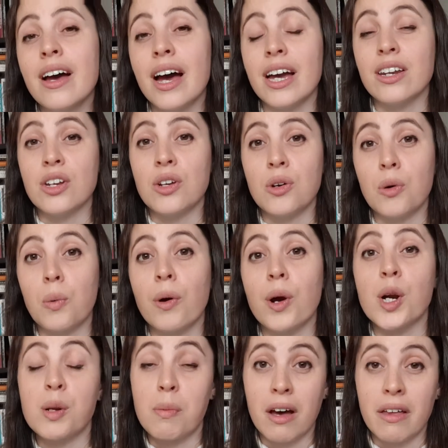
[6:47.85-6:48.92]
and you're
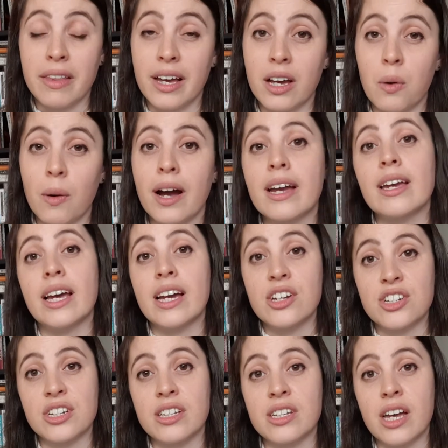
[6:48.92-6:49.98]
worried about their
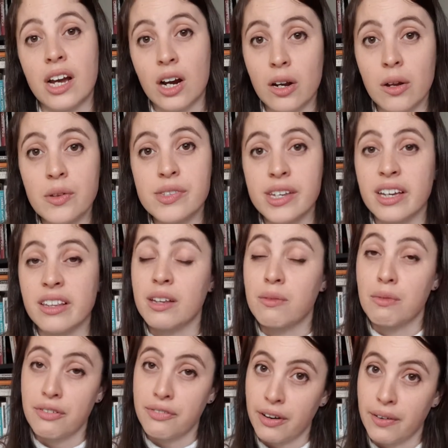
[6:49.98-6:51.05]
coagulation and clotting, then
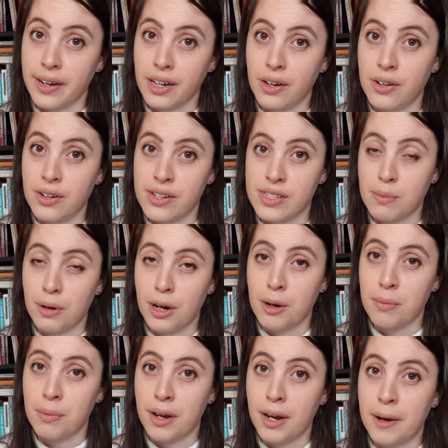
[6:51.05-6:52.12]
referring it on is
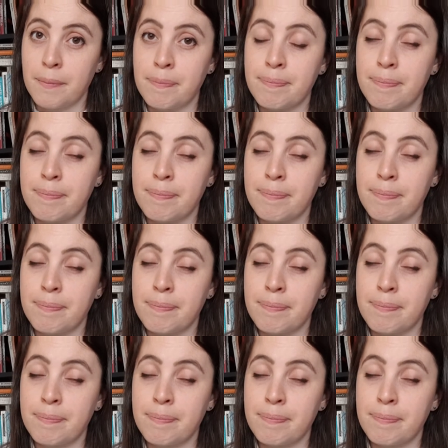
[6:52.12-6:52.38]
appropriate.